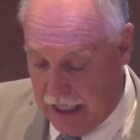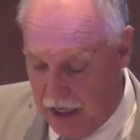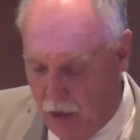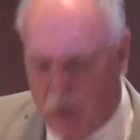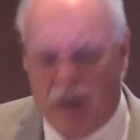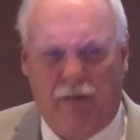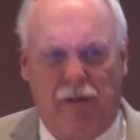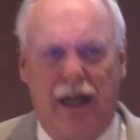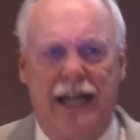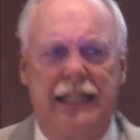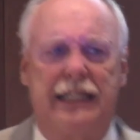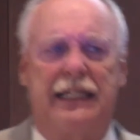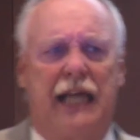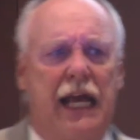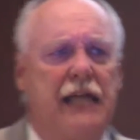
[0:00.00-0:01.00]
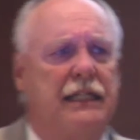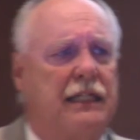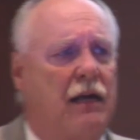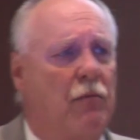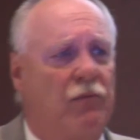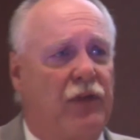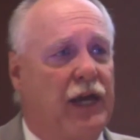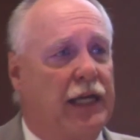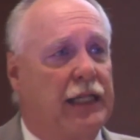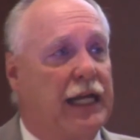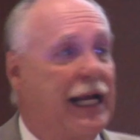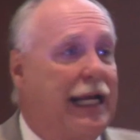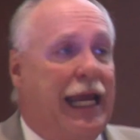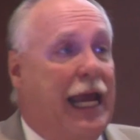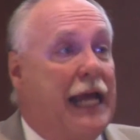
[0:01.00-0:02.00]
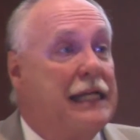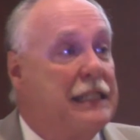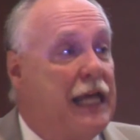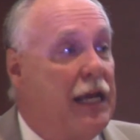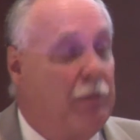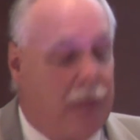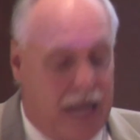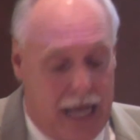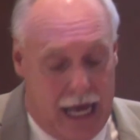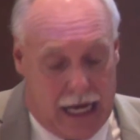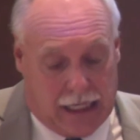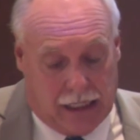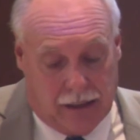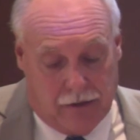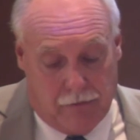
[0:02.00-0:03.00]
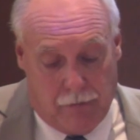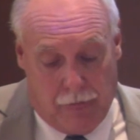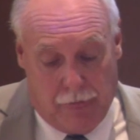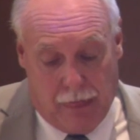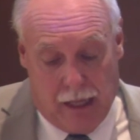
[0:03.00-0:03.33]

What if I say something that I can't take back?